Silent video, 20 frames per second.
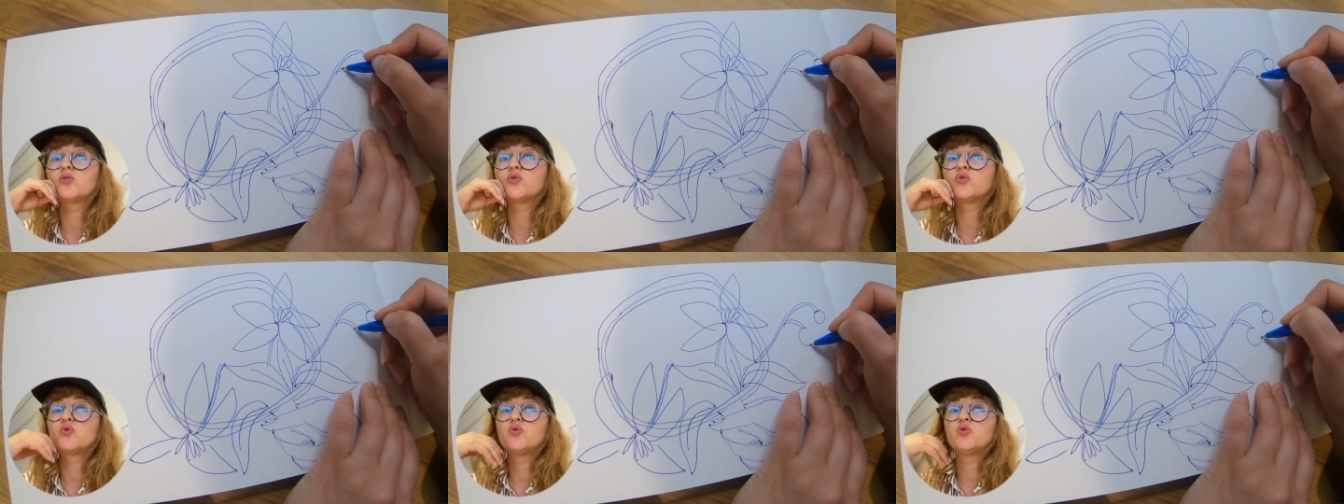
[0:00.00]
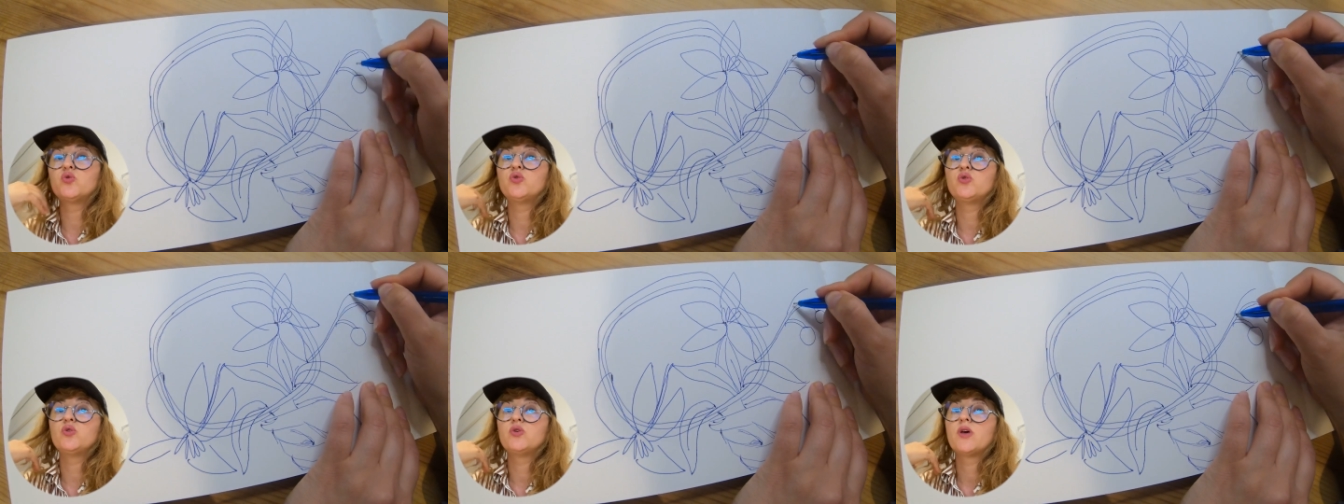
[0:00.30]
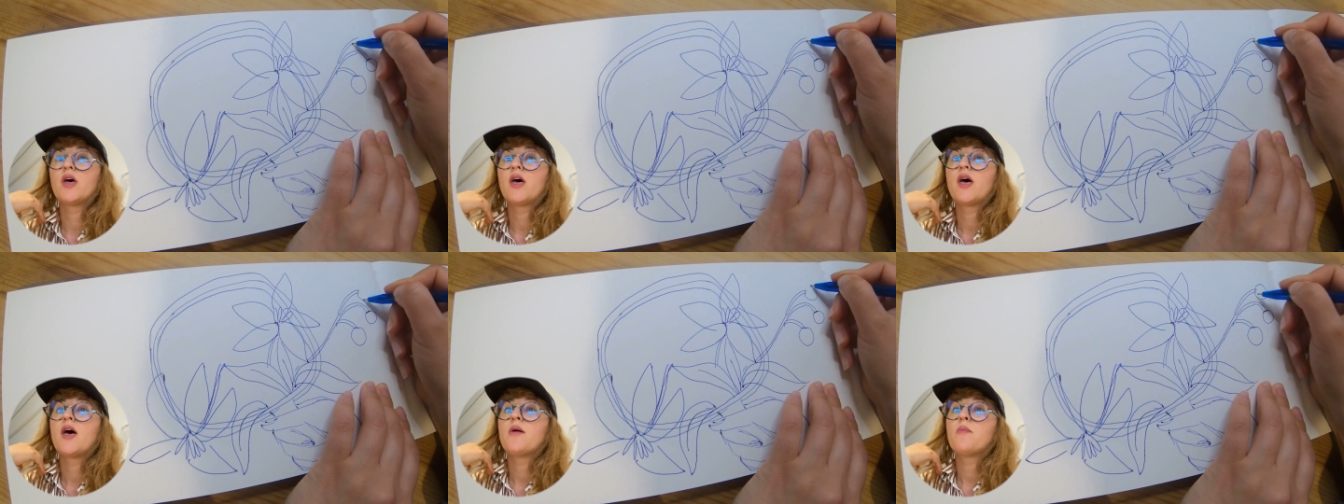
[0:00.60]

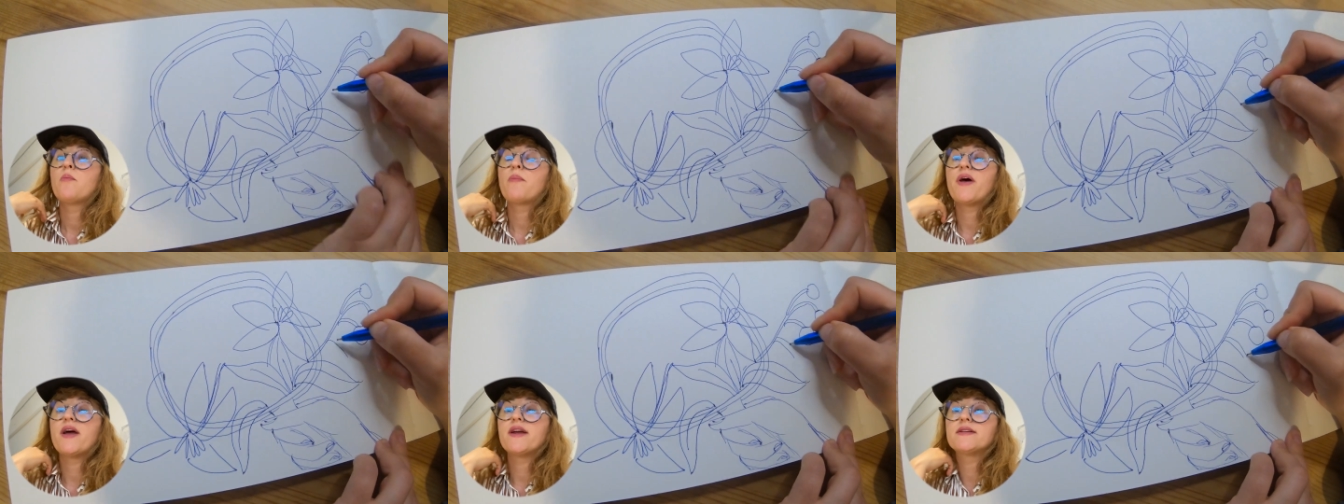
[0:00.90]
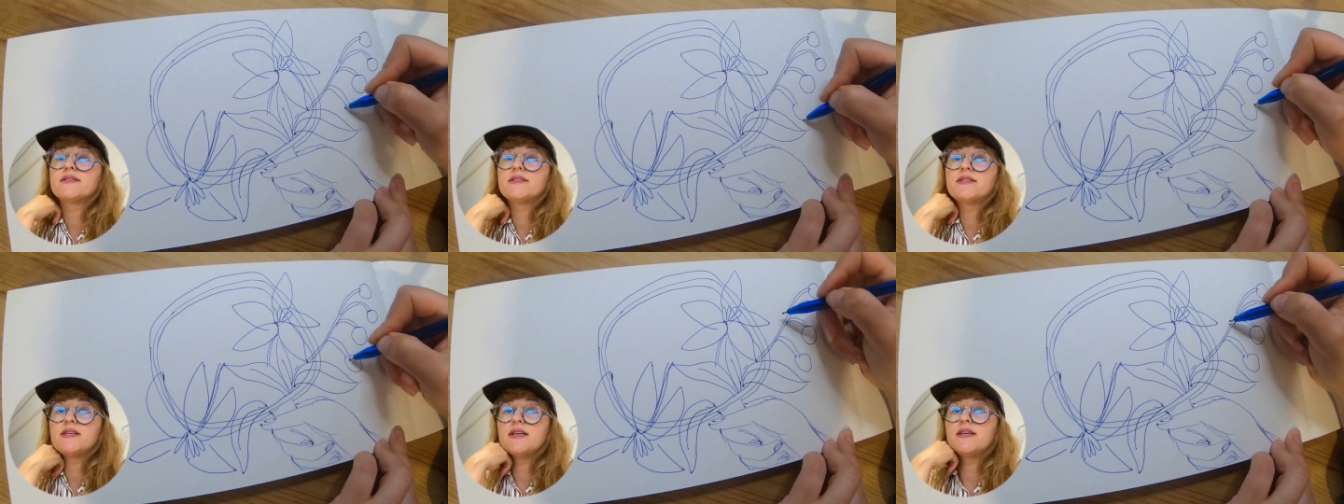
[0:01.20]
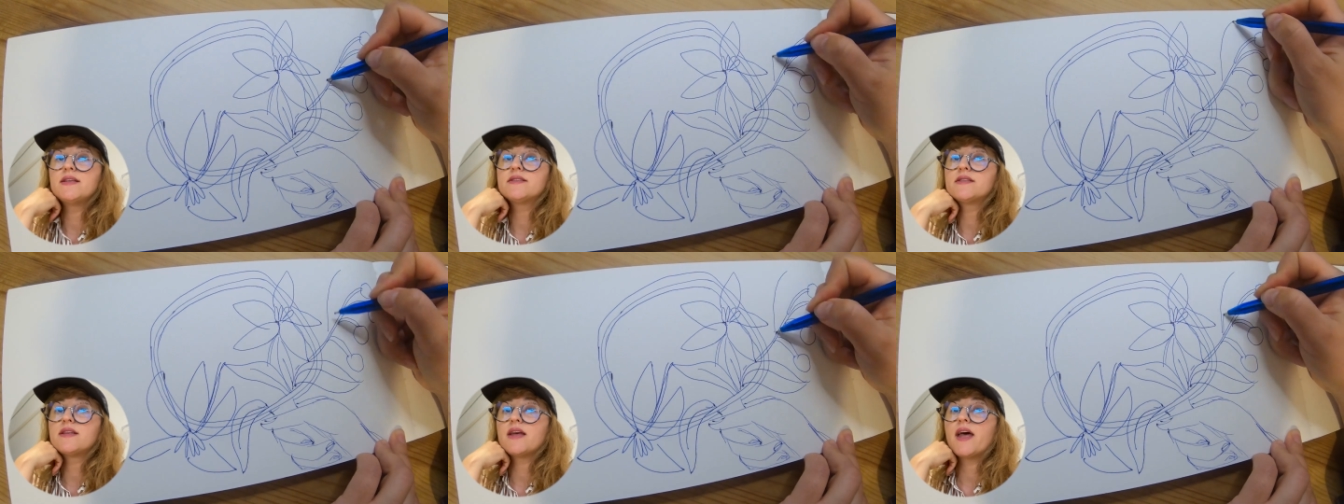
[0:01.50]
to
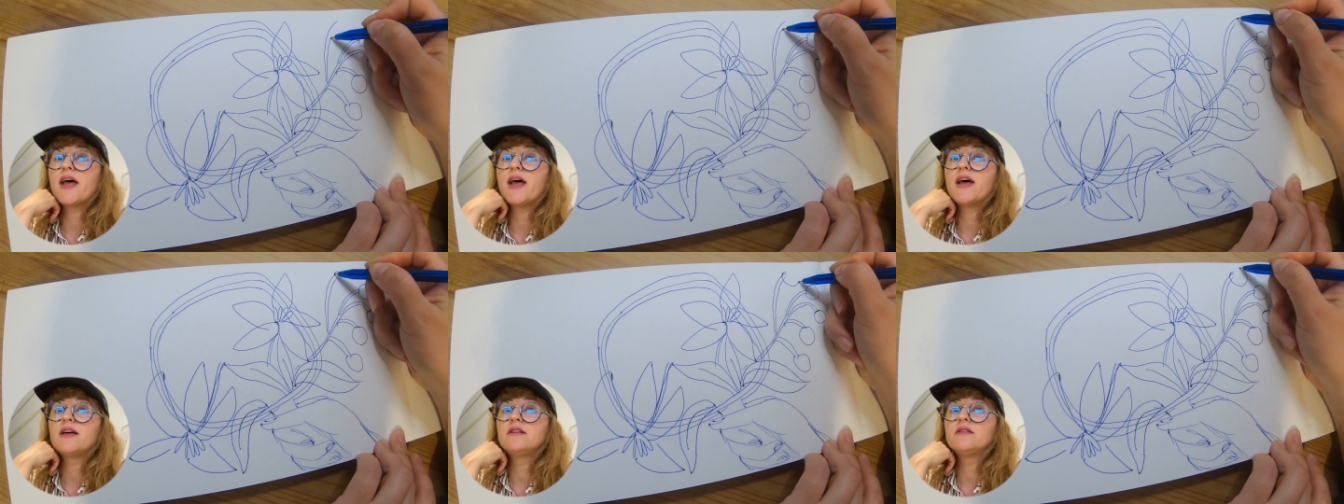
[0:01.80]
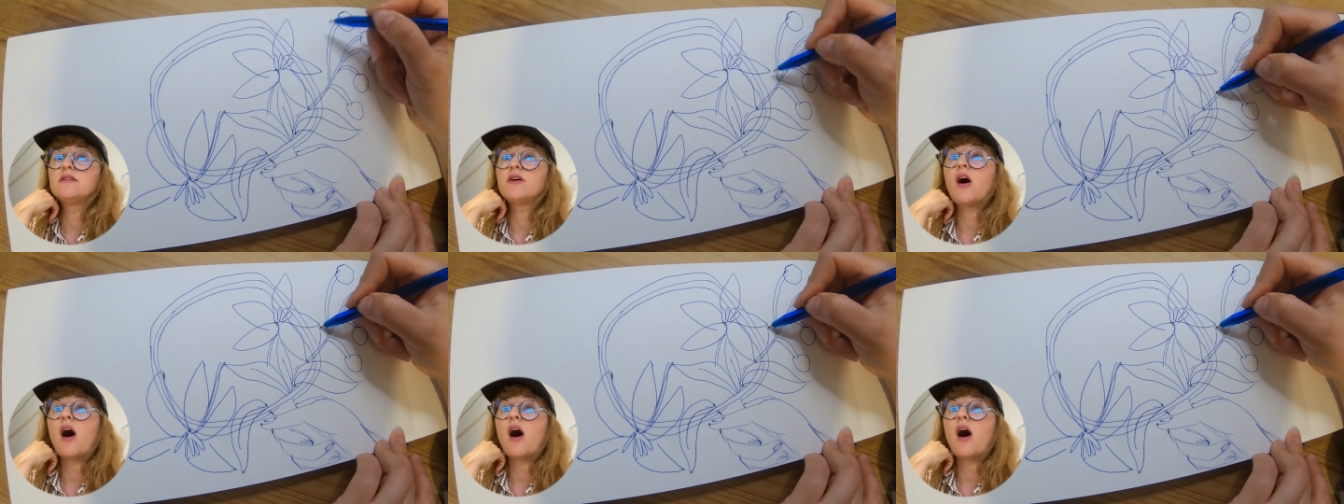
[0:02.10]
persist and